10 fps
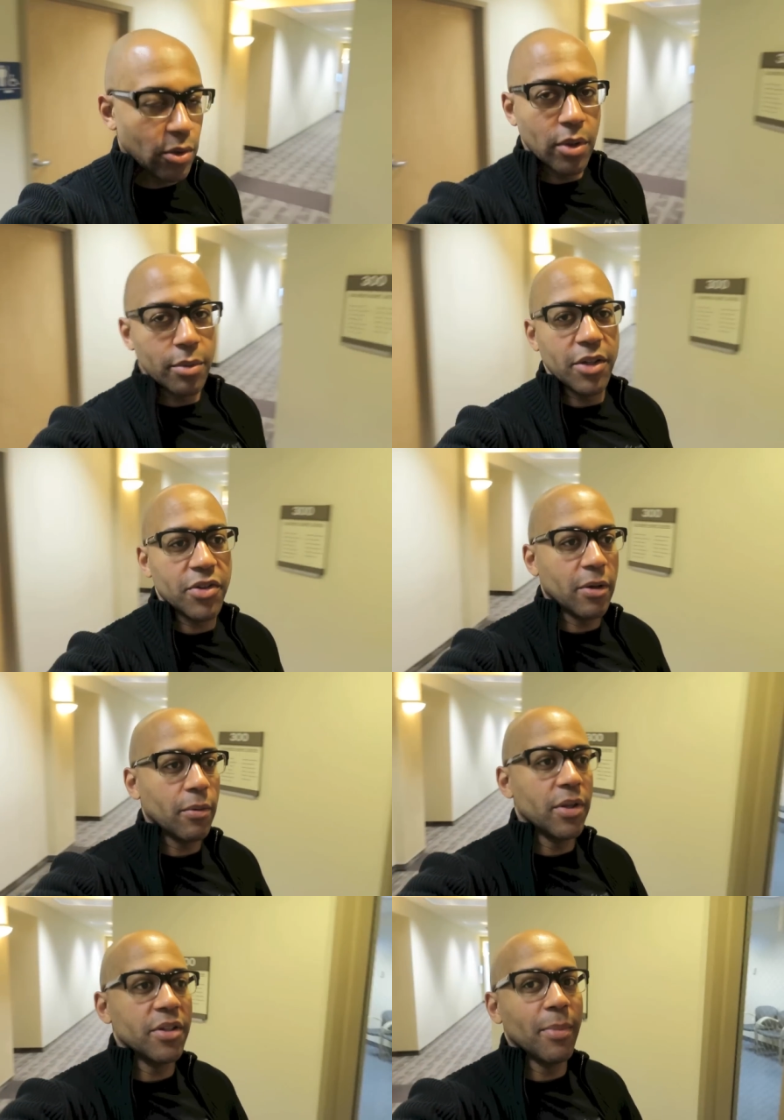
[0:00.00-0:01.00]
I'm going to get
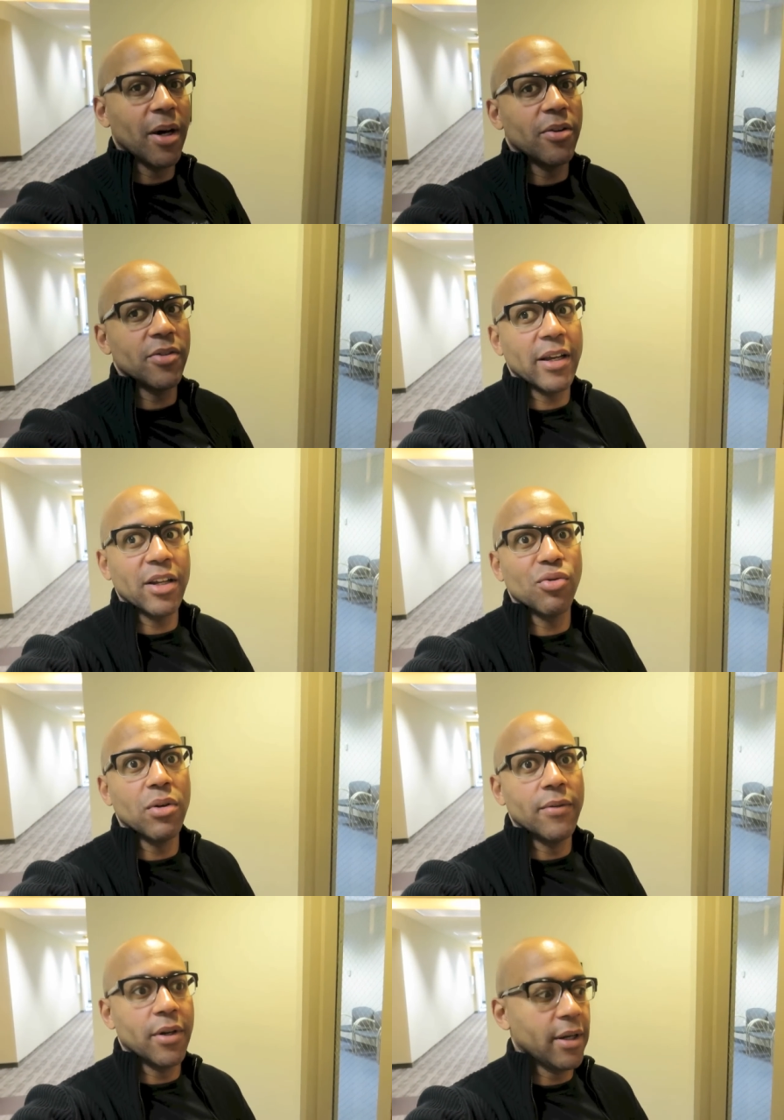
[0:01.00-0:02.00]
stuck with this monitor. It's like a
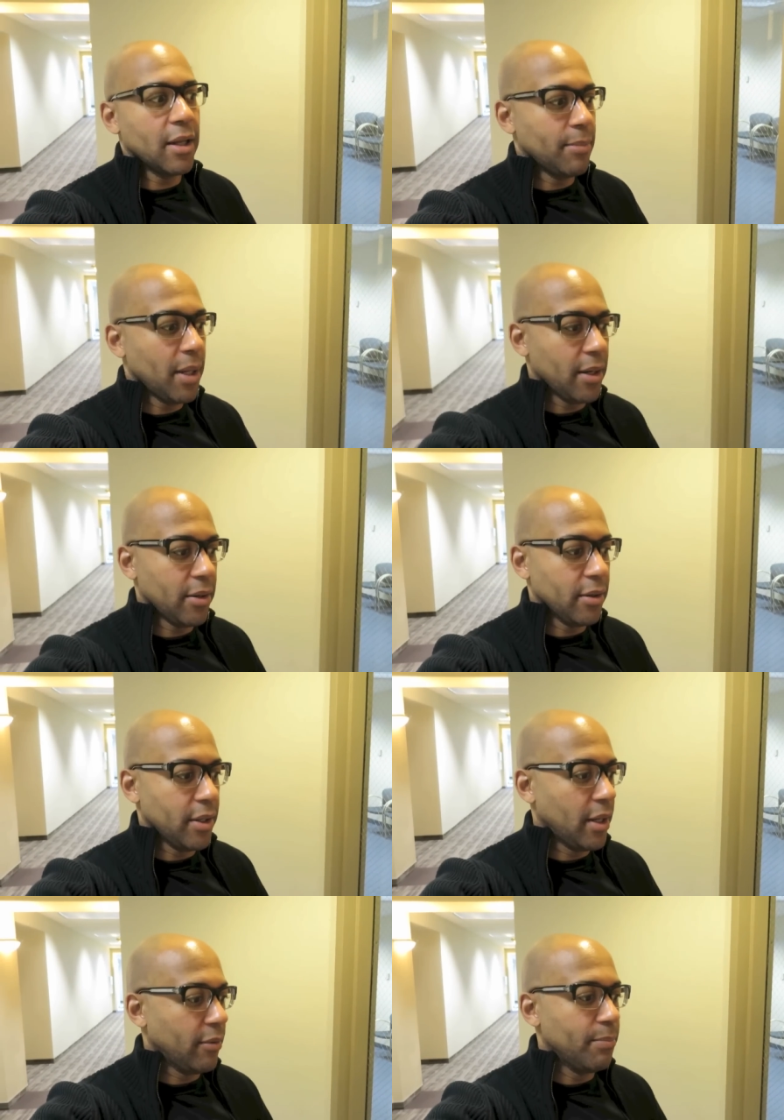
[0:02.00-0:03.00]
twelve hundred dollar monitor,
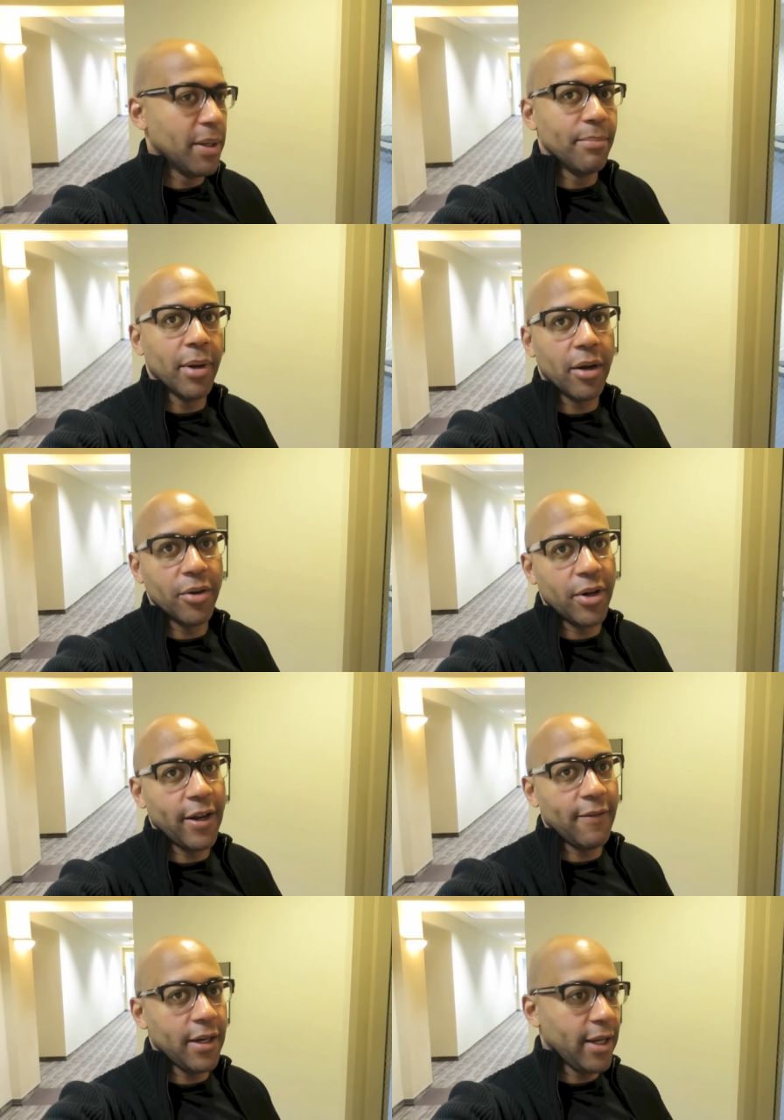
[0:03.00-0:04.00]
and I've been
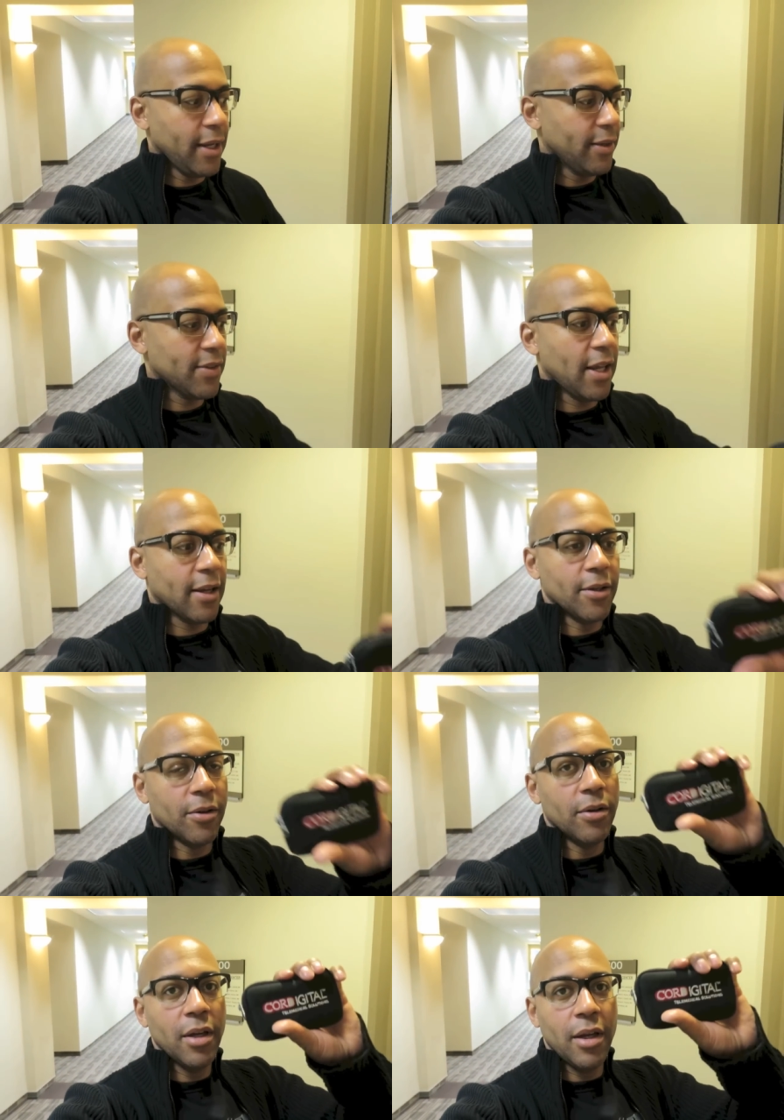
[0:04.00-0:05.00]
paranoid every day. It's like a
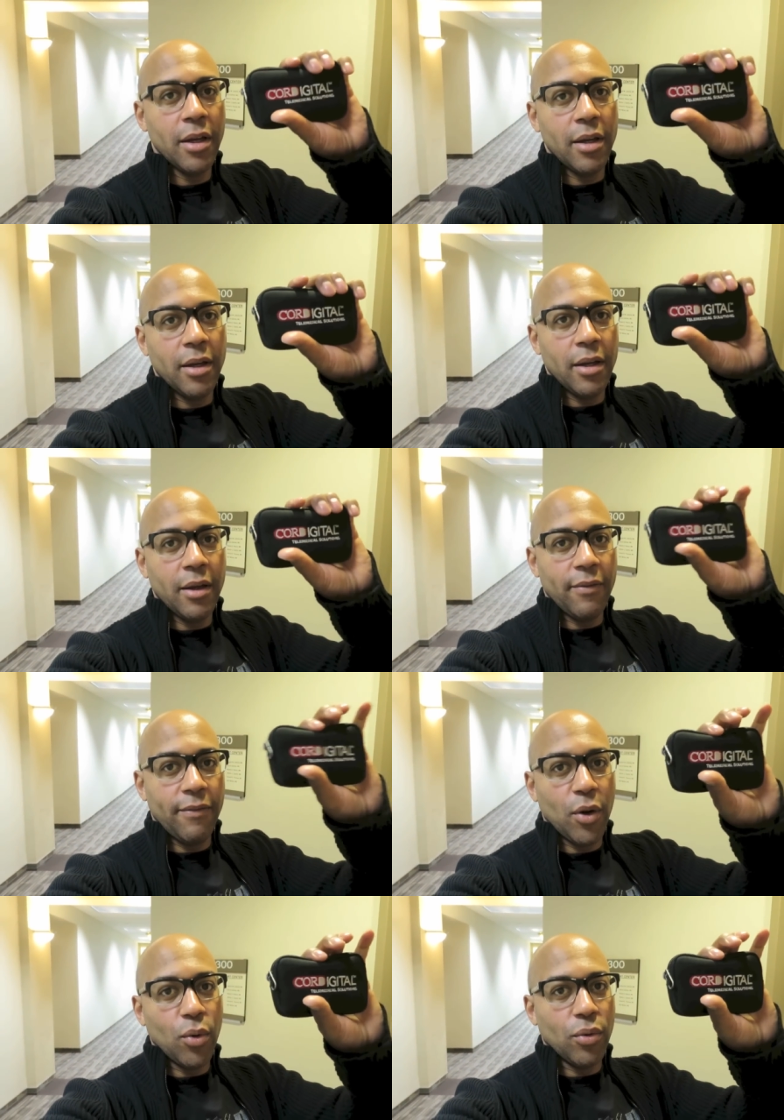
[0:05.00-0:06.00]
little
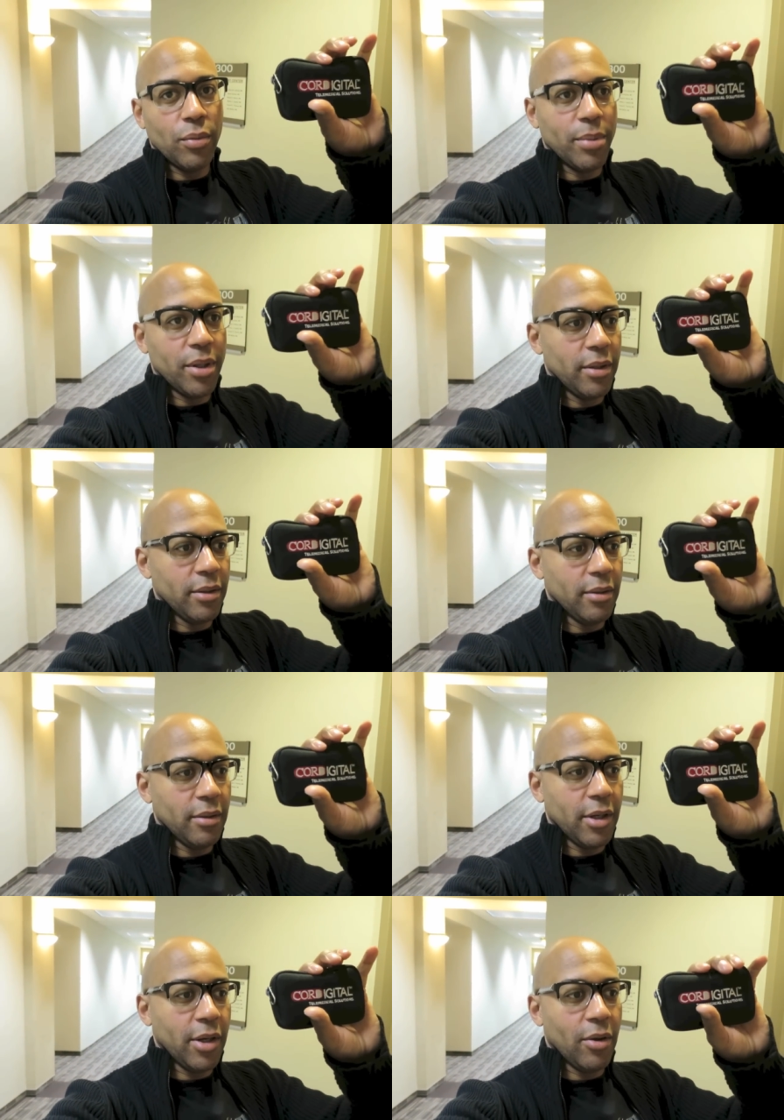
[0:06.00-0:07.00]
phone, but,
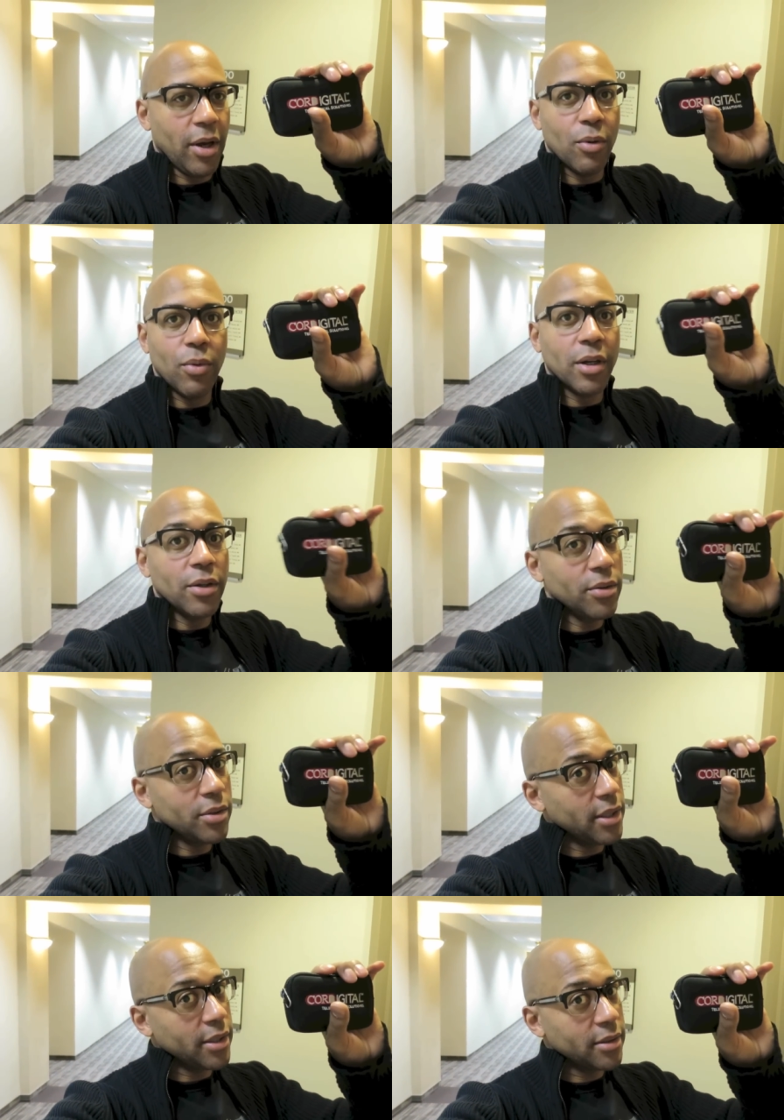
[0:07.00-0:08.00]
you know, I don't want to
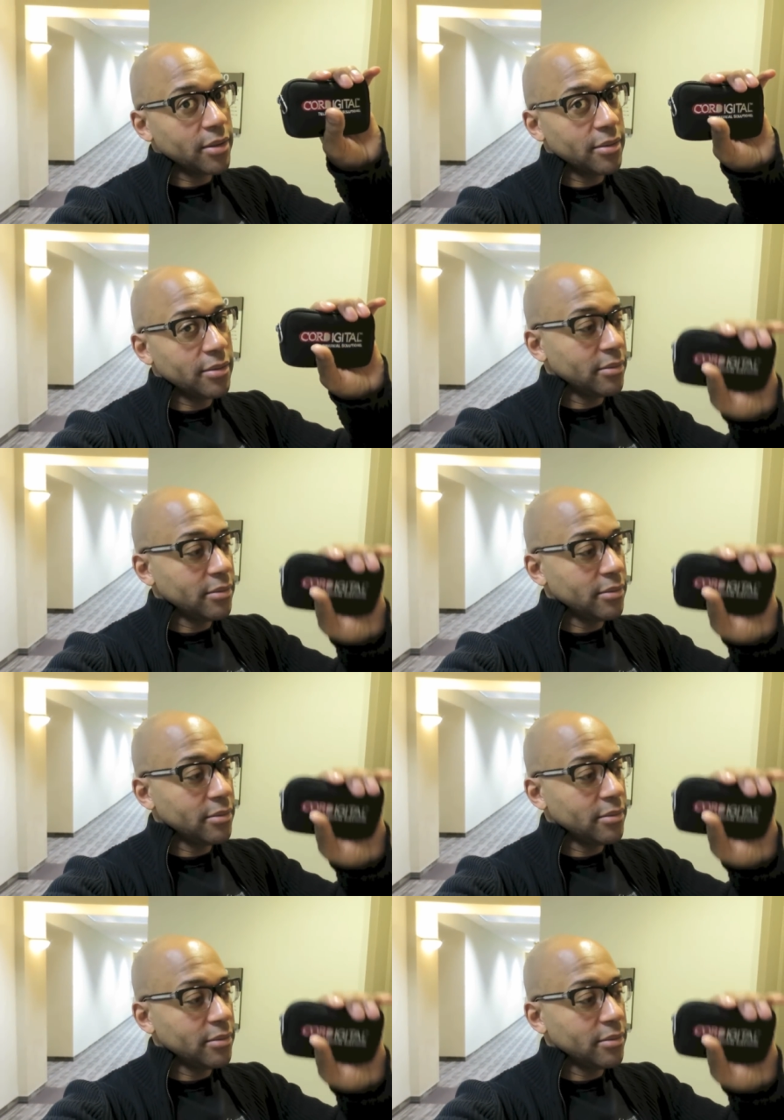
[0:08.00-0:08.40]
lose this.